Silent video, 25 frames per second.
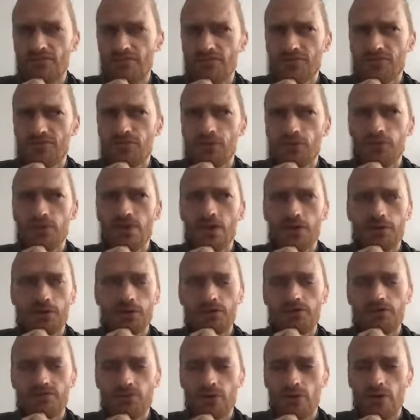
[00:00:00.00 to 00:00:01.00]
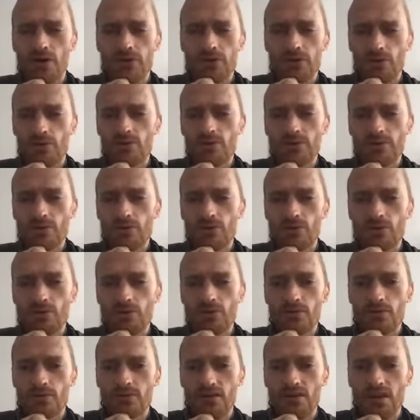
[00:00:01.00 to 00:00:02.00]
300, 400
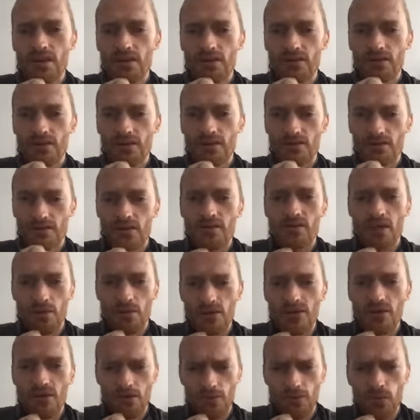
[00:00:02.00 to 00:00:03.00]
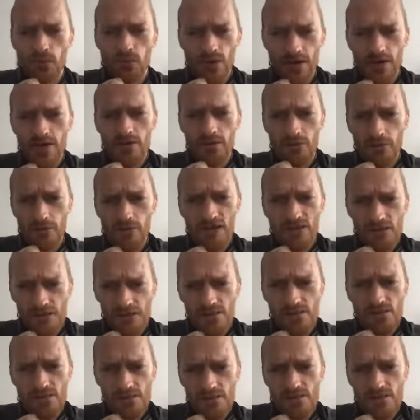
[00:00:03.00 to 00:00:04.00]
people that come in on a regular
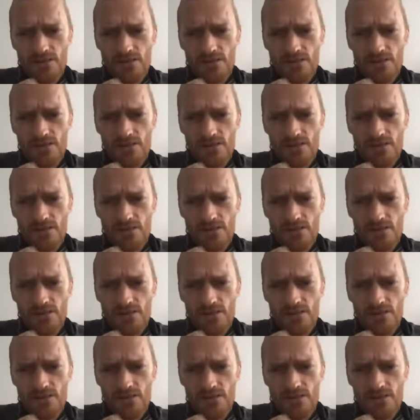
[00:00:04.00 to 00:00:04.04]
basis.